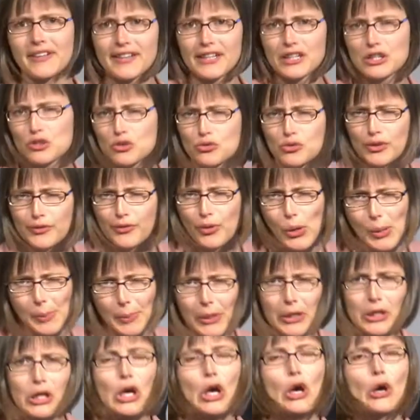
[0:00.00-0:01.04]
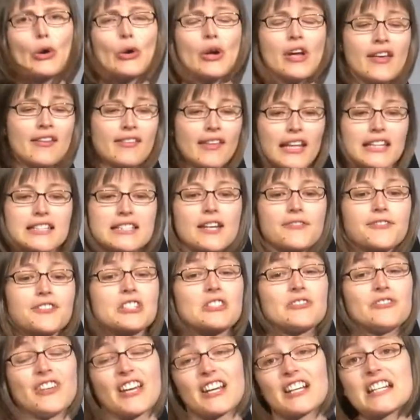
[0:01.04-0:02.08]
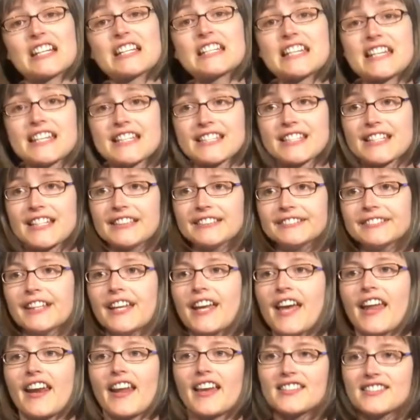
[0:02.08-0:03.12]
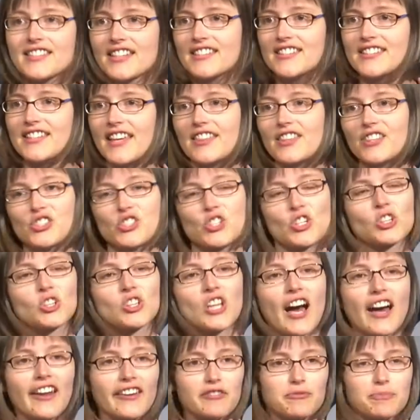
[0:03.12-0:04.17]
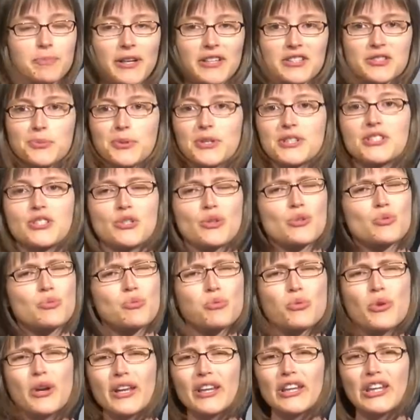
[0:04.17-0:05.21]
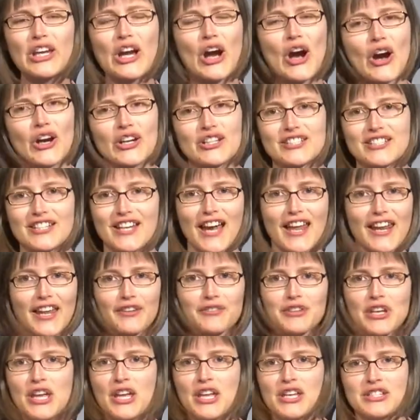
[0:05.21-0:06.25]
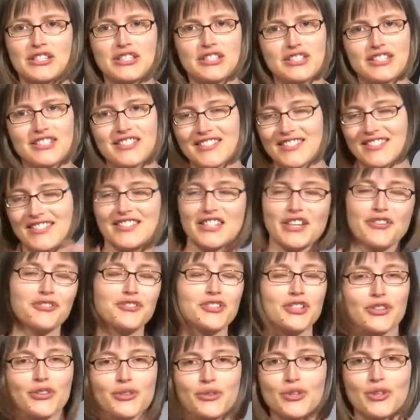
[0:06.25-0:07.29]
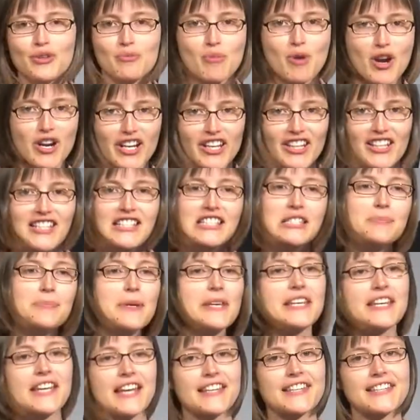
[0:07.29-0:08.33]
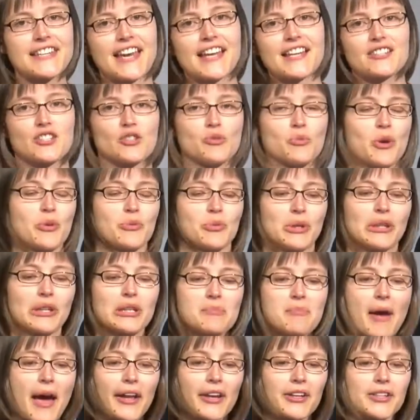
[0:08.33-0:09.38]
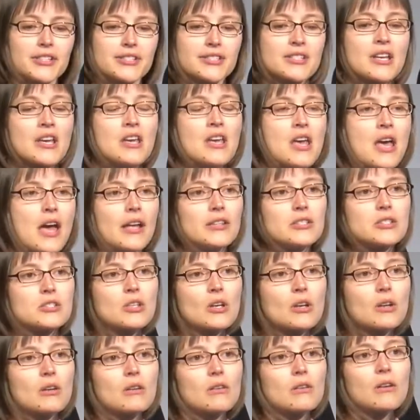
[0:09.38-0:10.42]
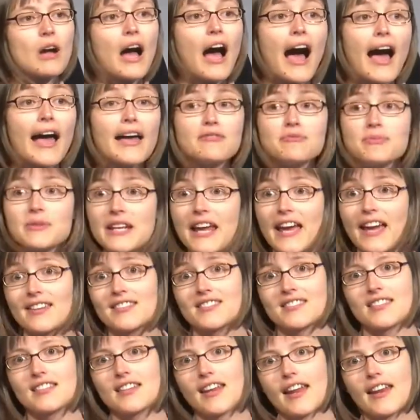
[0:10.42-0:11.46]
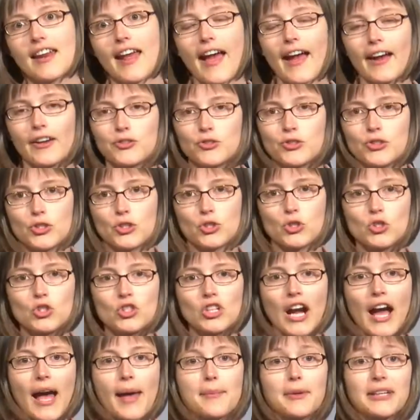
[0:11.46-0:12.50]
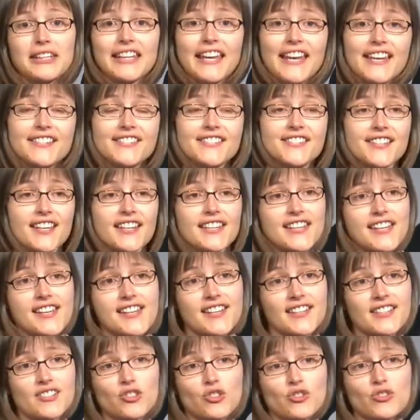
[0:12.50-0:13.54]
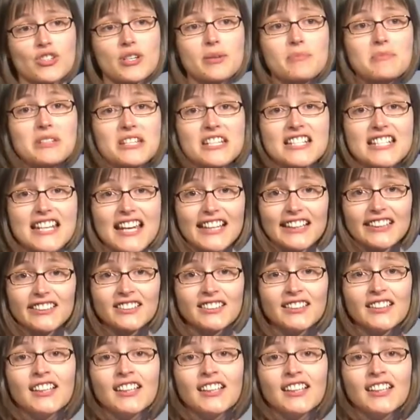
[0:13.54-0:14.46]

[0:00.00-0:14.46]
Industry 4.0, that stuff is very nascent. And as I said, there's a lot of buzzwords, so it's really hard to kind of sift through the marketing speak and get to what really matters. And so I've been asked today to actually describe a case study in extreme detail,